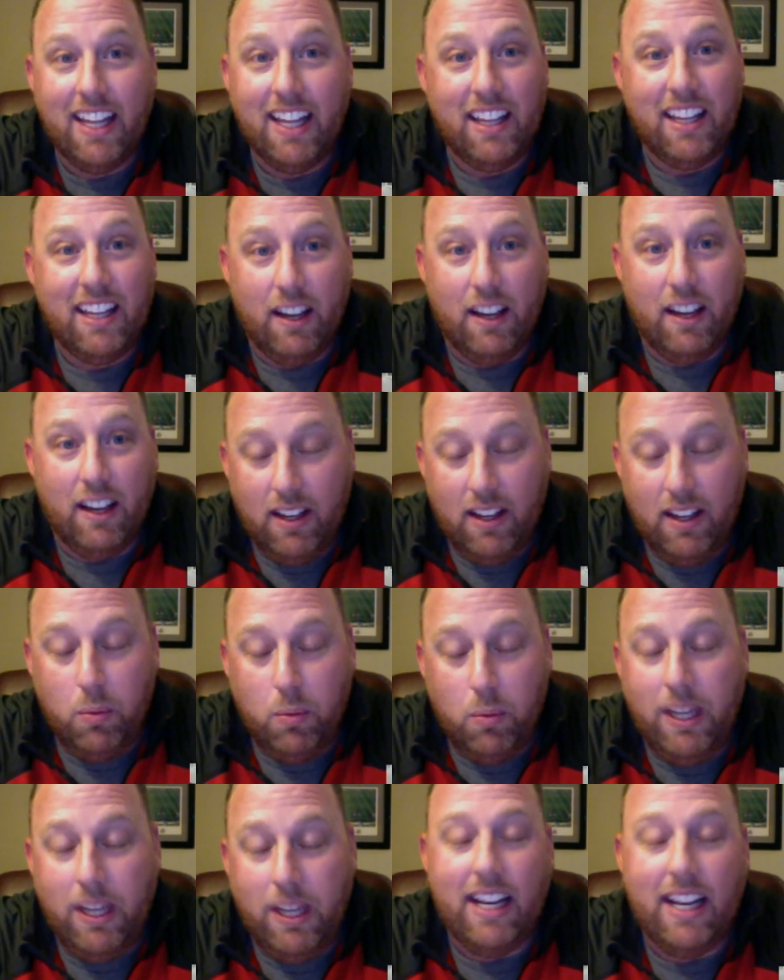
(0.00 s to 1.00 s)
a
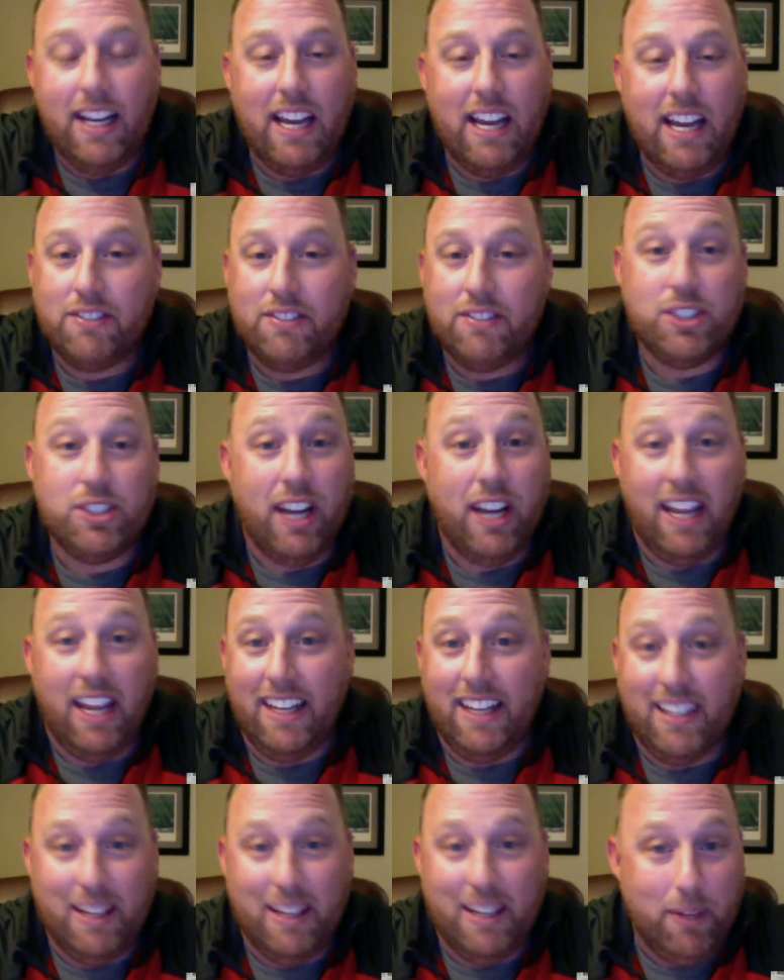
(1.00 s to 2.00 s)
week and a half
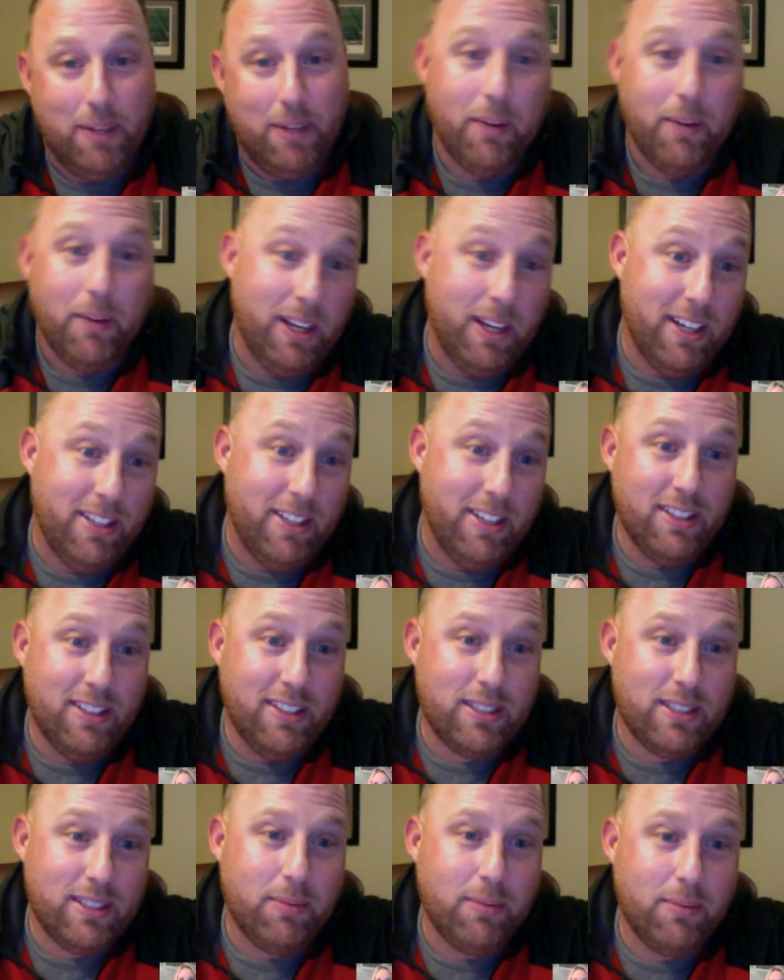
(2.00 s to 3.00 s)
straight, and I'm like, are we going to do
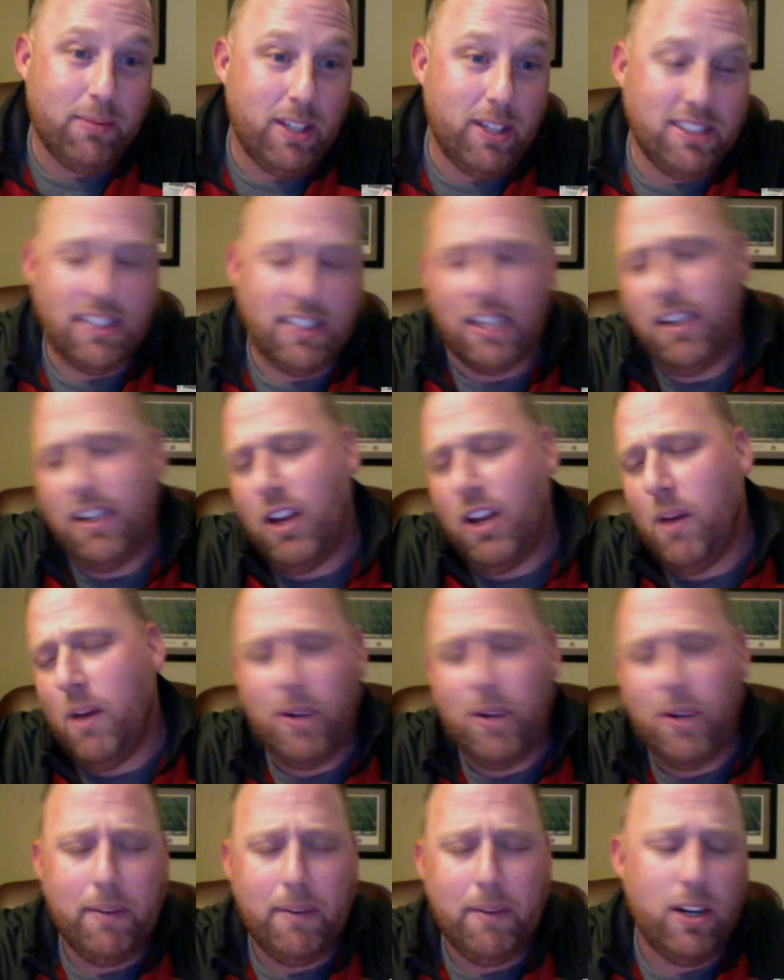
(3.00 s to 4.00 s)
this morning? She's like, no, I'm
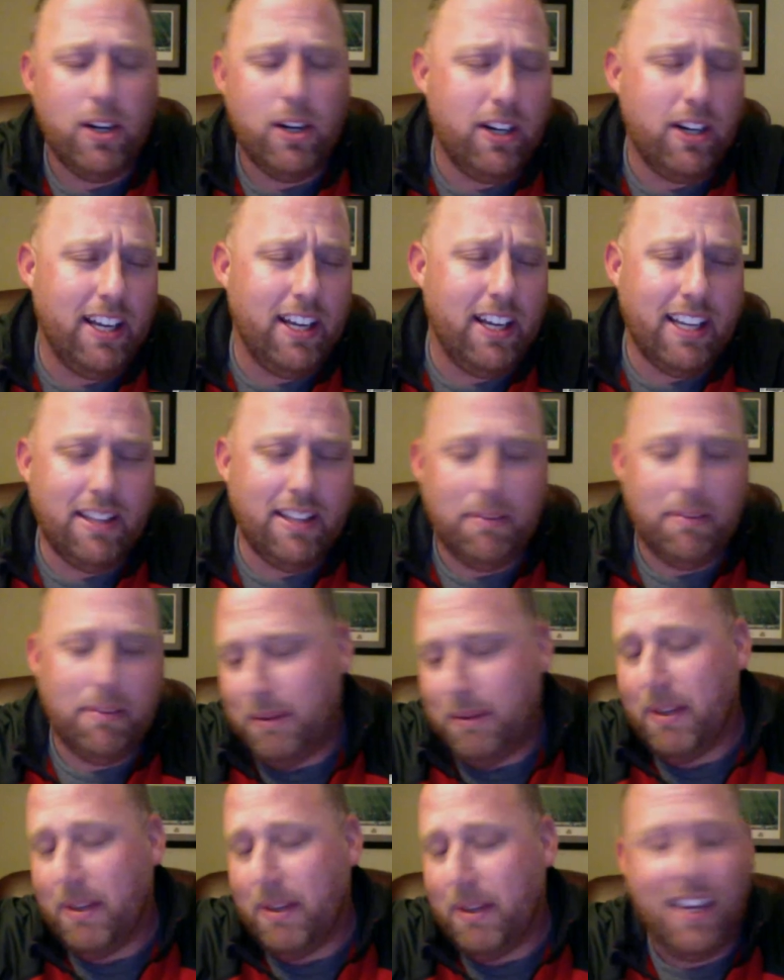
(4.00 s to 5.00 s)
going to hurry. I got the blah,
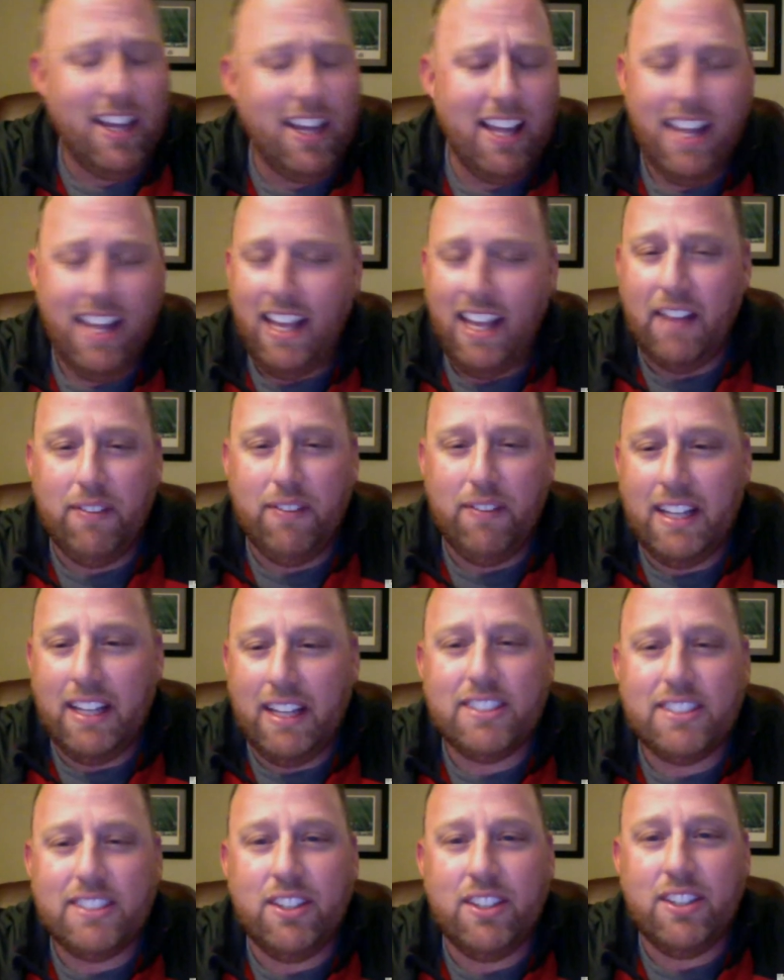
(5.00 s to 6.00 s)
blah, blah. Every
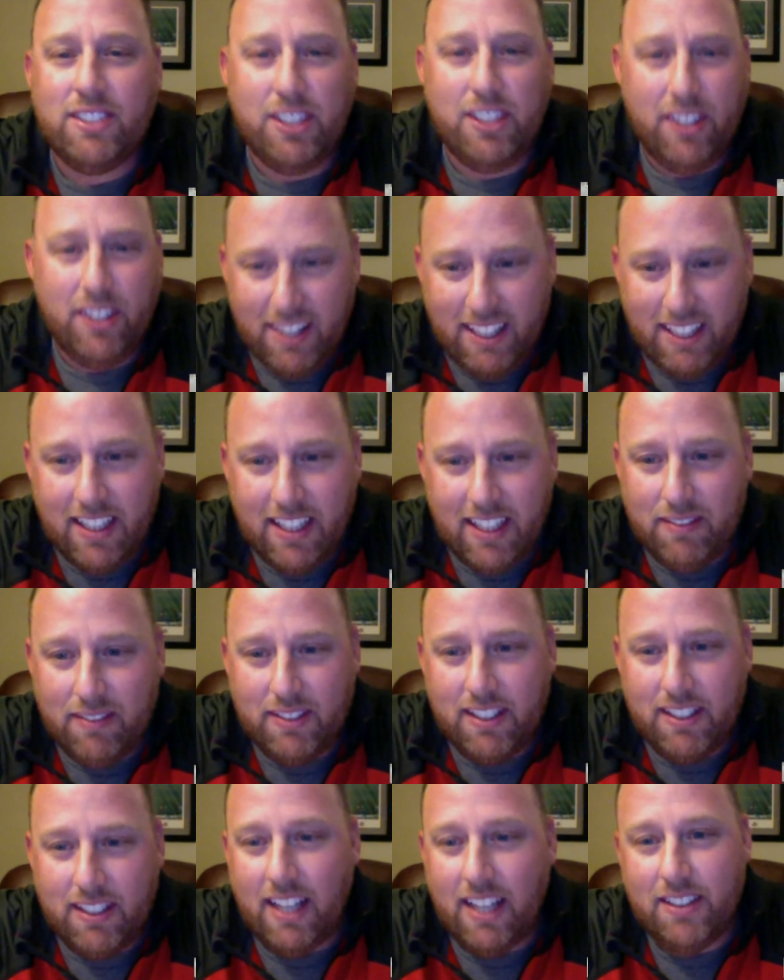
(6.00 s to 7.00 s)
excuse you could think of
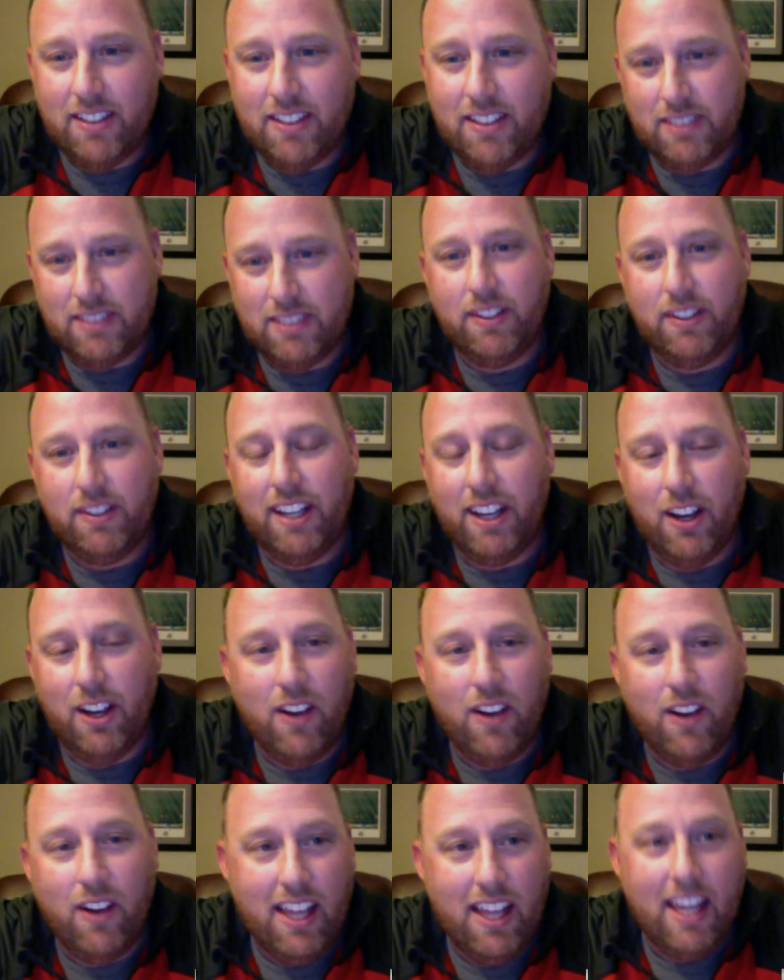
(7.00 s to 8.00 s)
to not do this video.
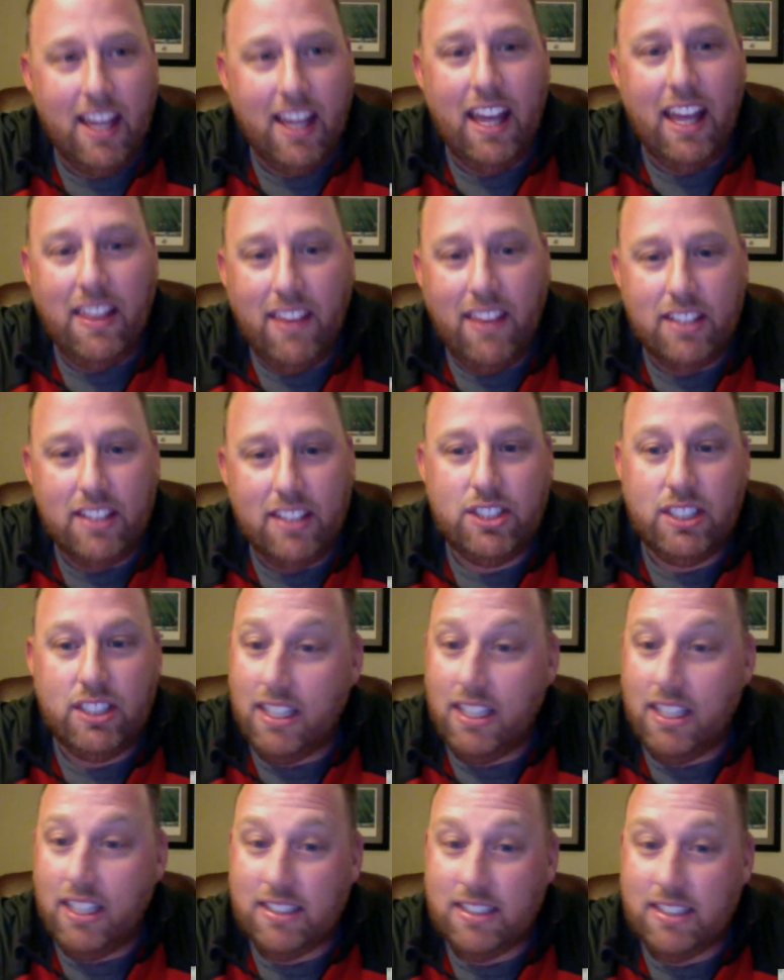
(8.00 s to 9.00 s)
And then she does this